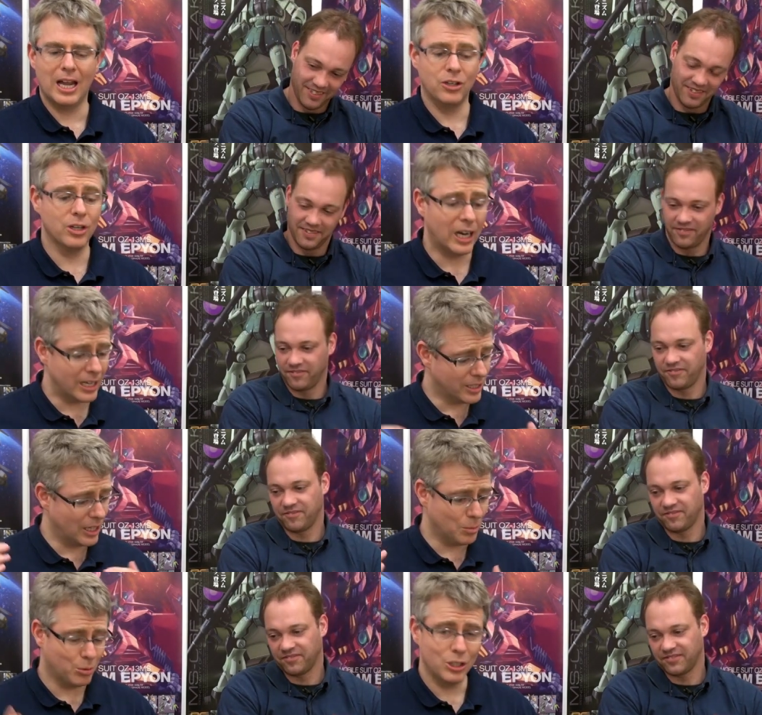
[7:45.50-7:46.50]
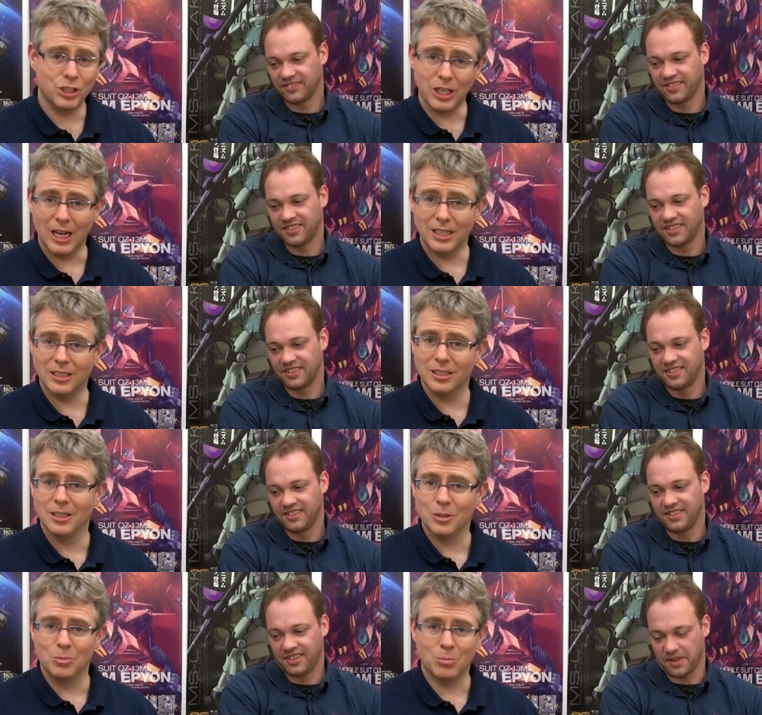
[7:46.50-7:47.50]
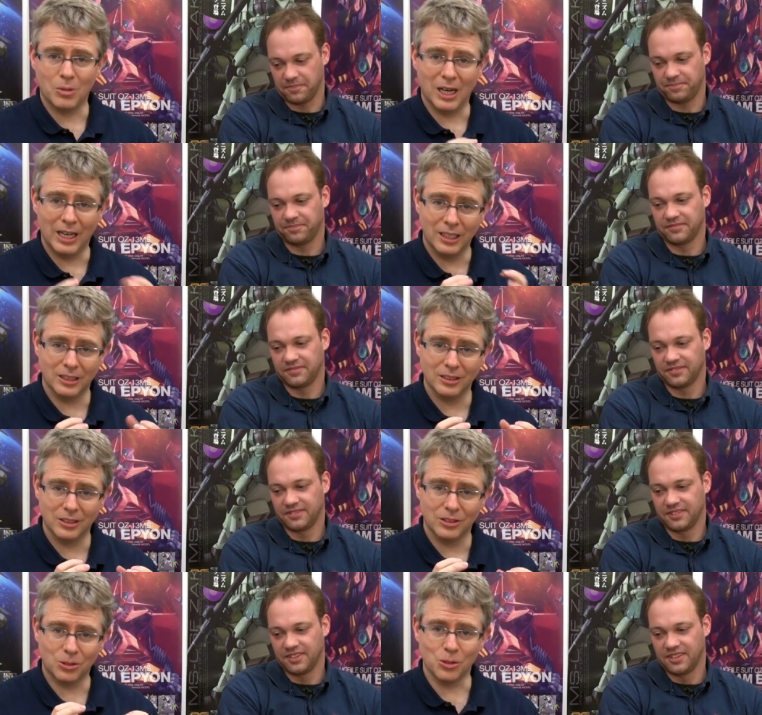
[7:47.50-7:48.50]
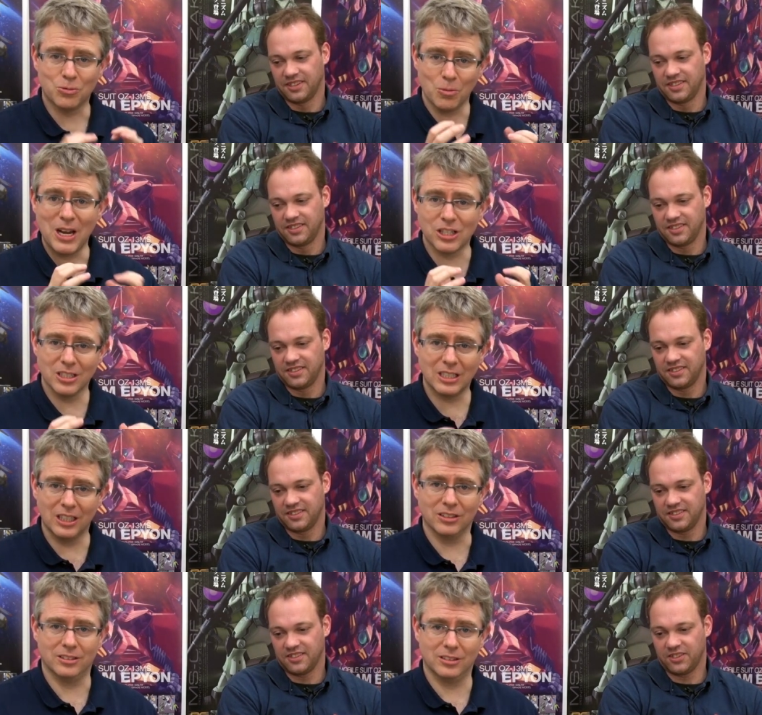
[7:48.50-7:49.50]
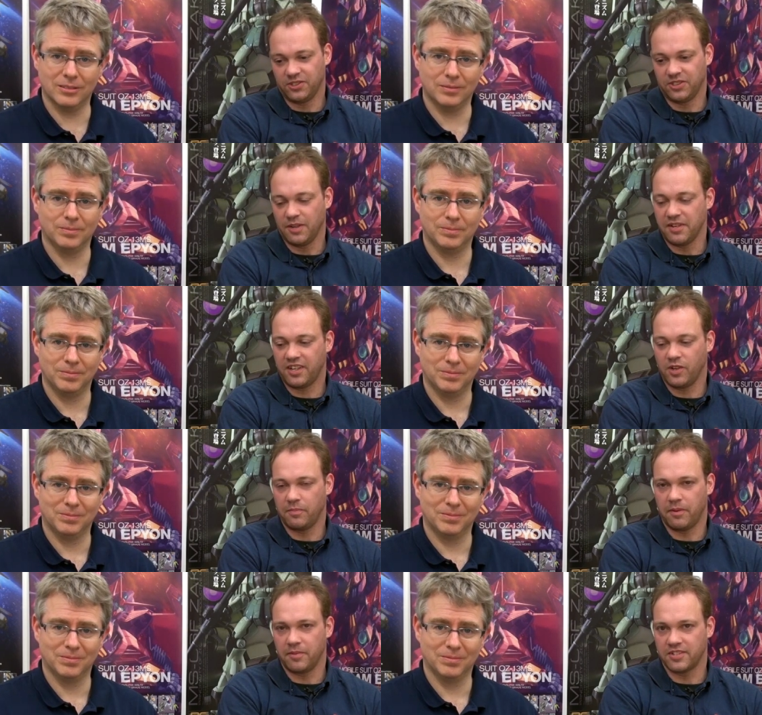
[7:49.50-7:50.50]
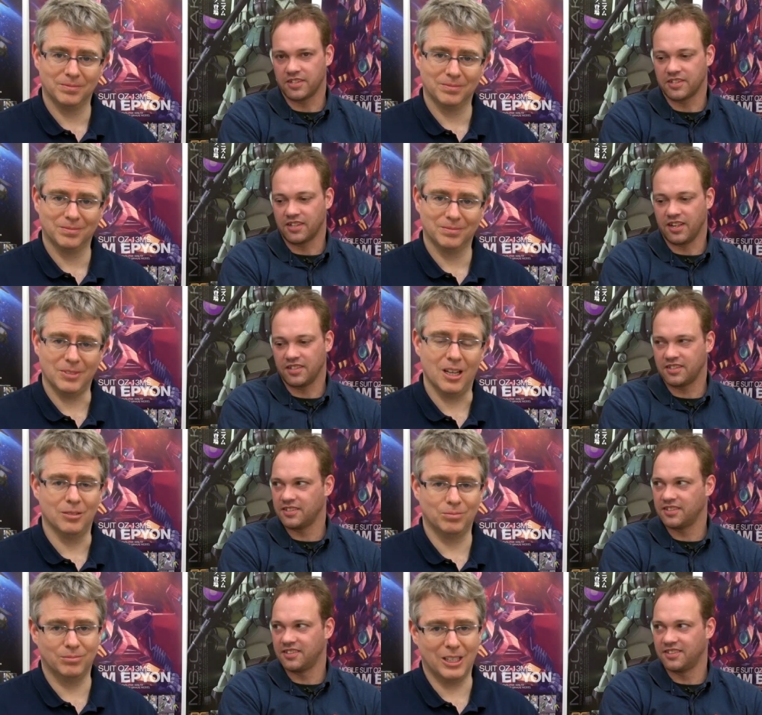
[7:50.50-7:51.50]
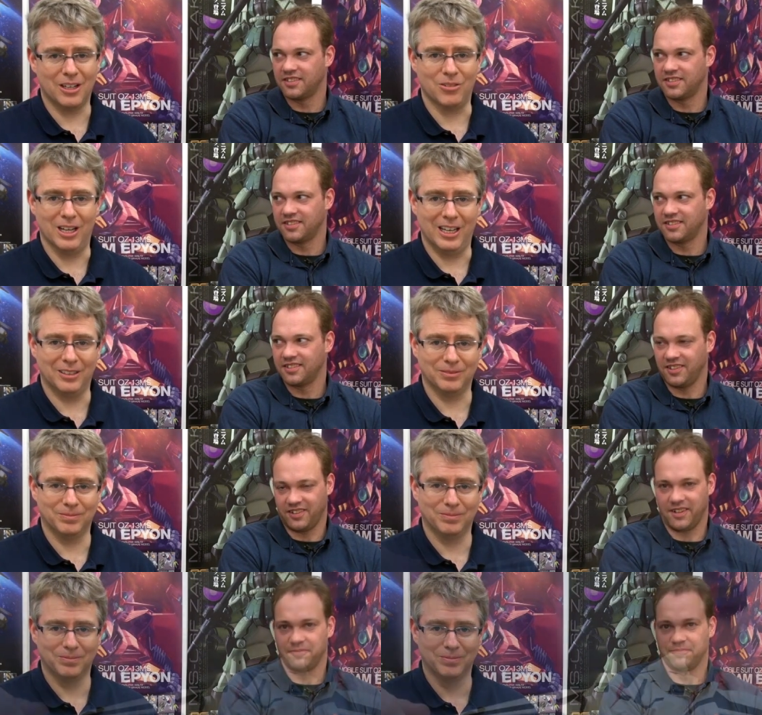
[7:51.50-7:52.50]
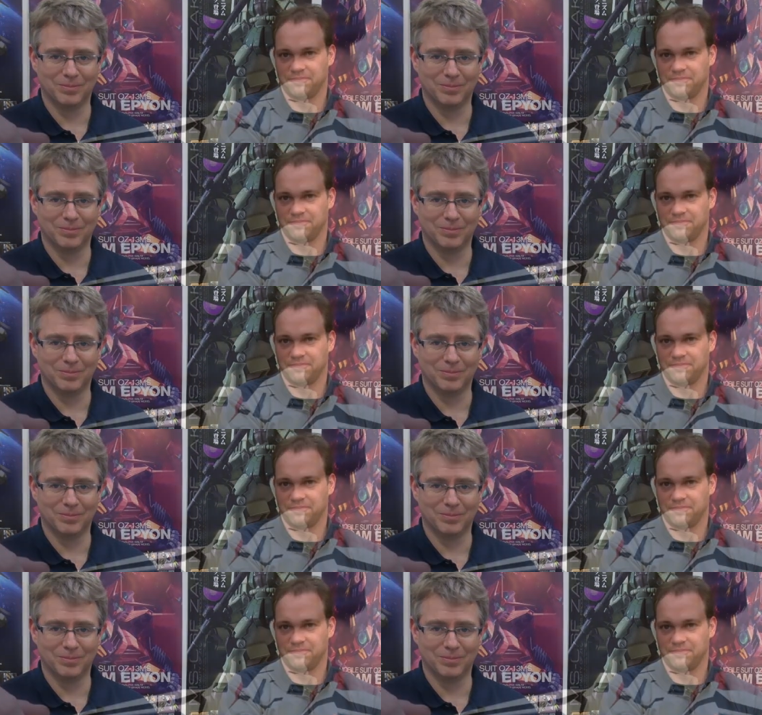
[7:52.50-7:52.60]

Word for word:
Speaker 1: And you guys can appreciate my transformation skills. Cool, let me
Speaker 2: cue up my music just in case.
Speaker 1: Yeah, get it ready. All right.